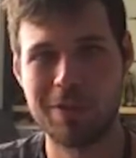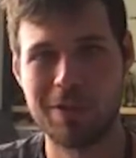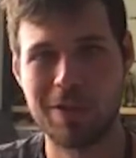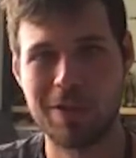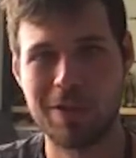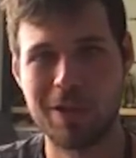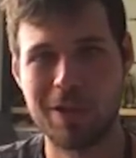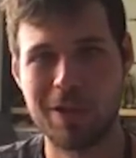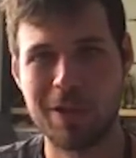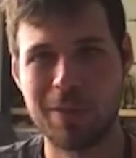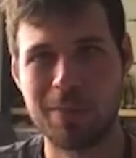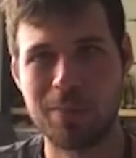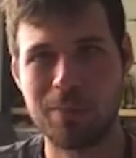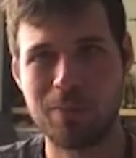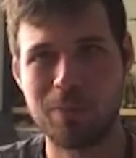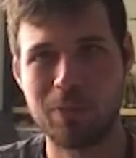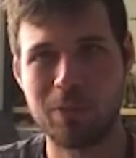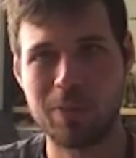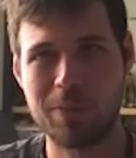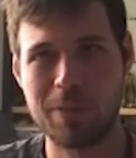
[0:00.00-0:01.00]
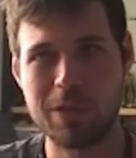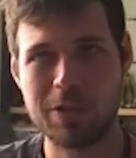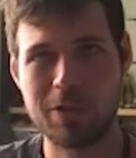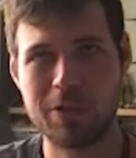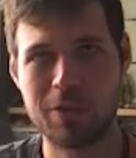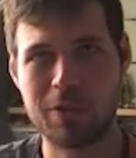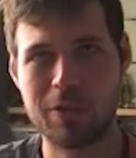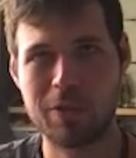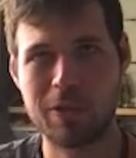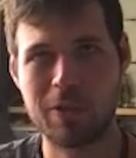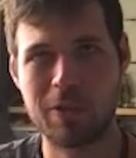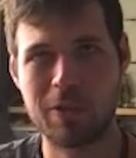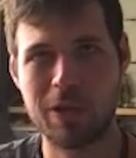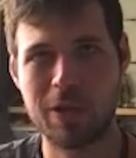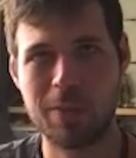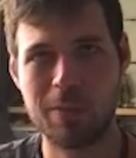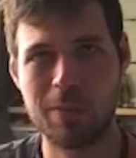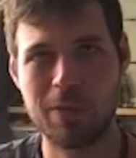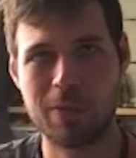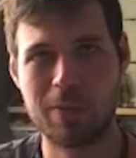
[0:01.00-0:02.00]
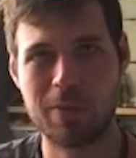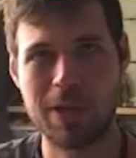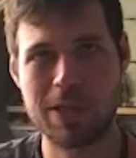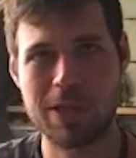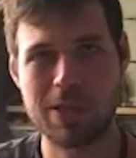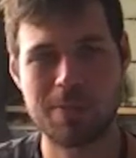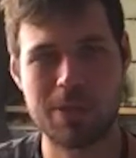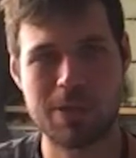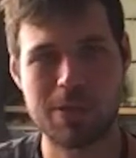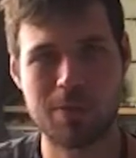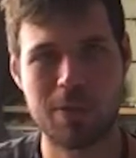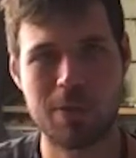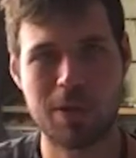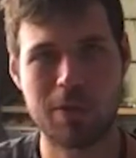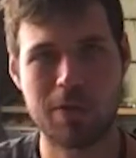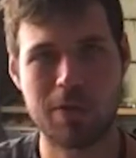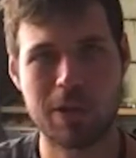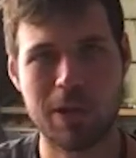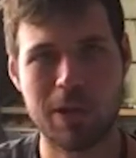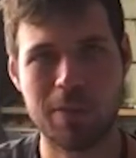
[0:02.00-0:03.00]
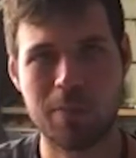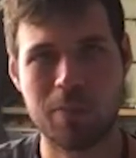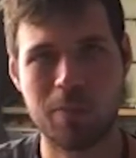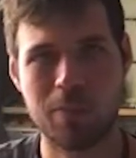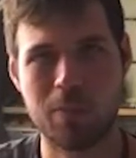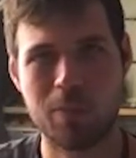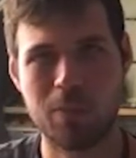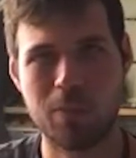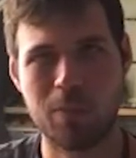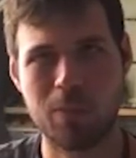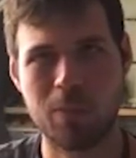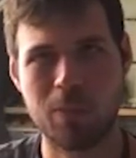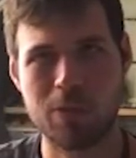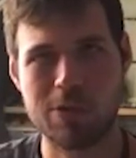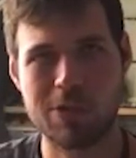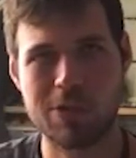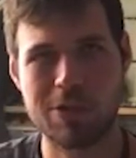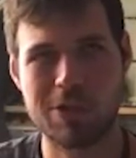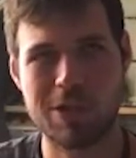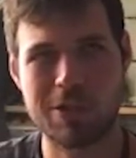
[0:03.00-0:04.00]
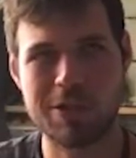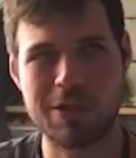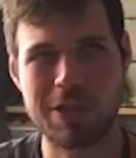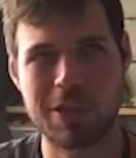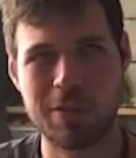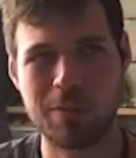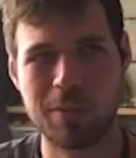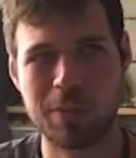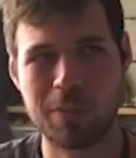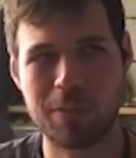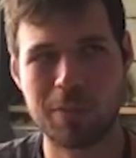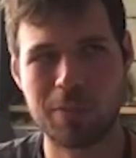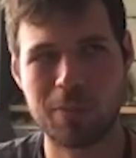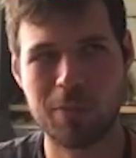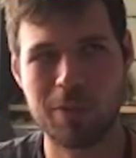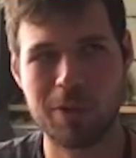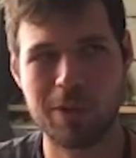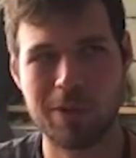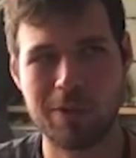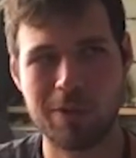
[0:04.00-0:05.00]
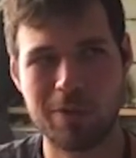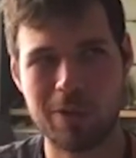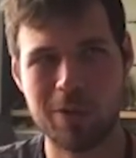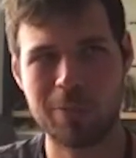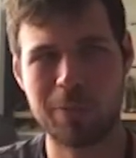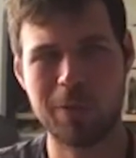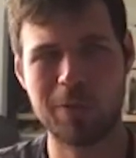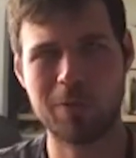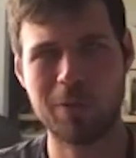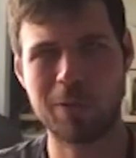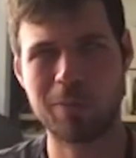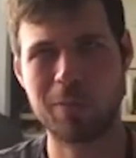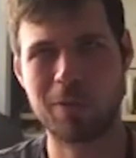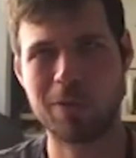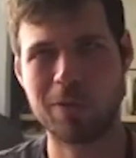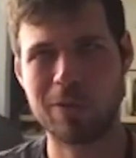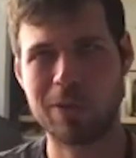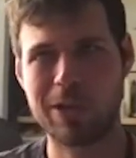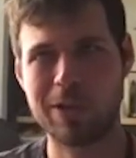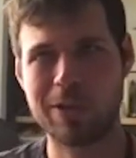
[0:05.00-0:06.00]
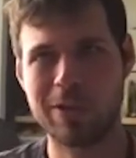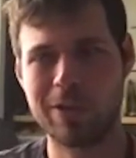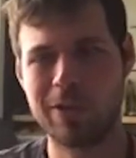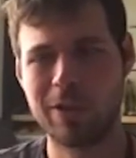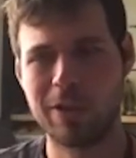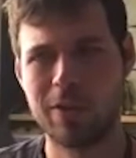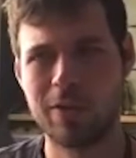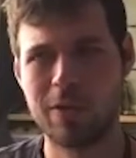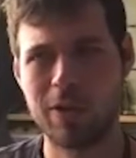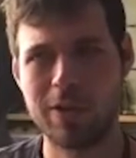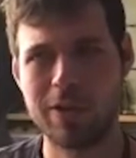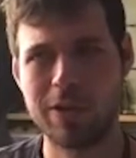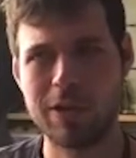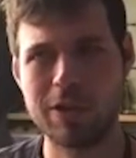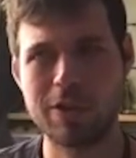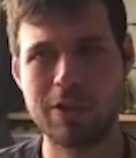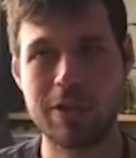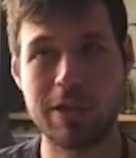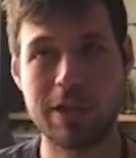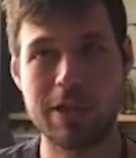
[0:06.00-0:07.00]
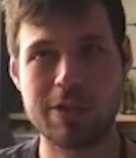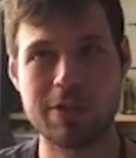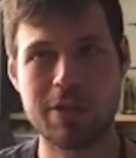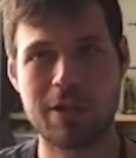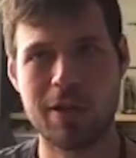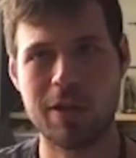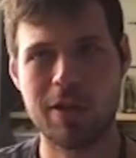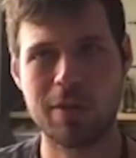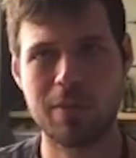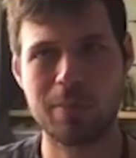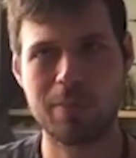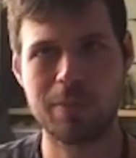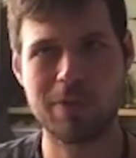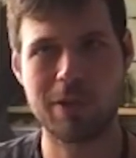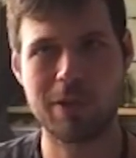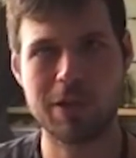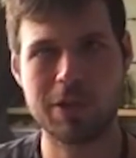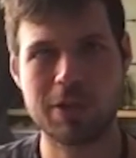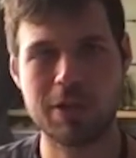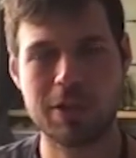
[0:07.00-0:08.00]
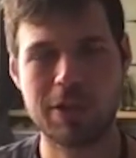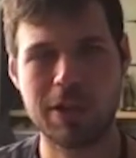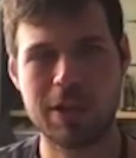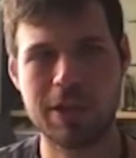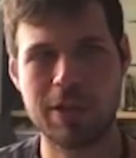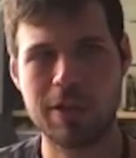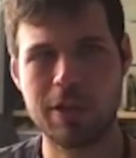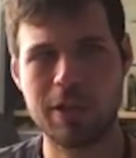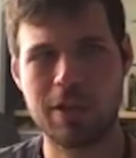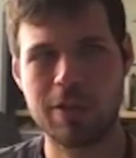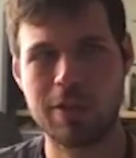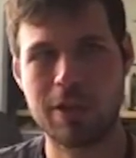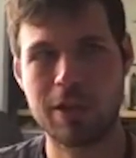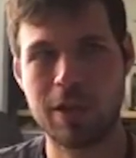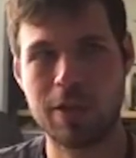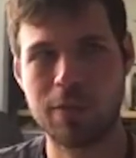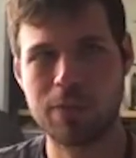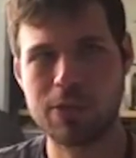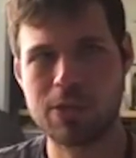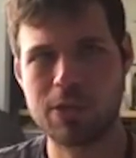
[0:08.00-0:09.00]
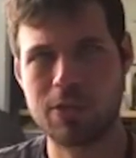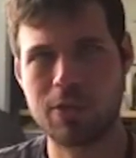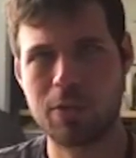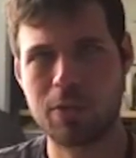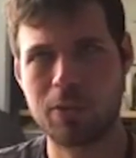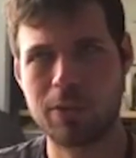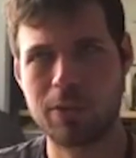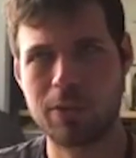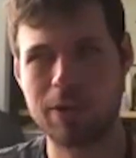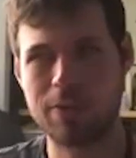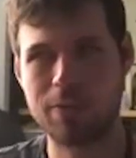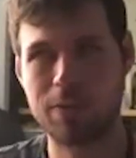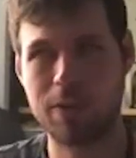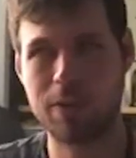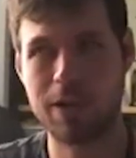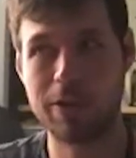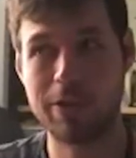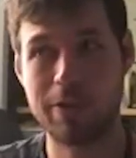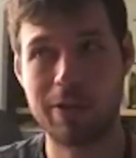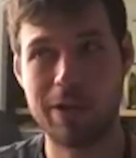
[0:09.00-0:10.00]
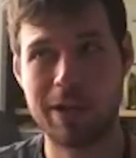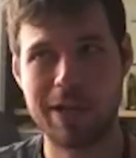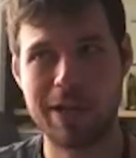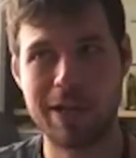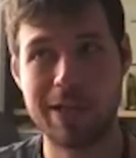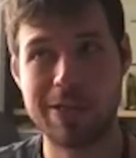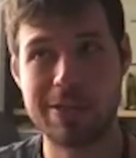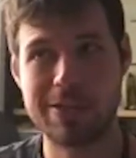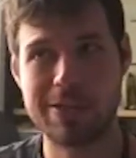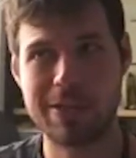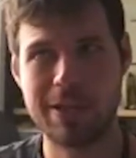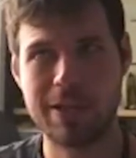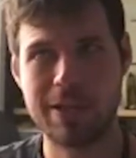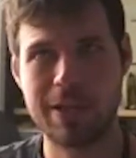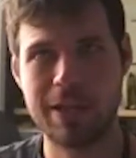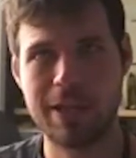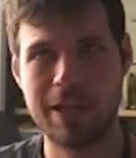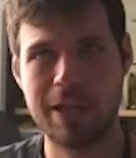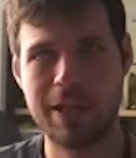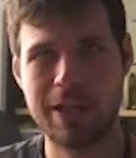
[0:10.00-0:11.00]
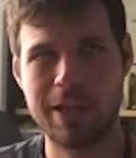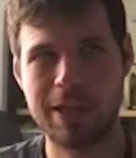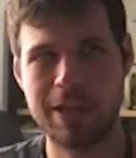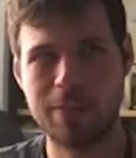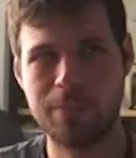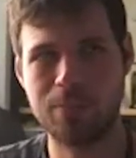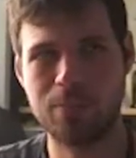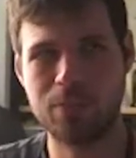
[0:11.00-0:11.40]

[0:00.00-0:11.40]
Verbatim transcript: um, you mentioned earlier him with erasmus rotterdam were suggesting at one point correct me if i'm wrong that initially they saw potentially the office of the holy father as a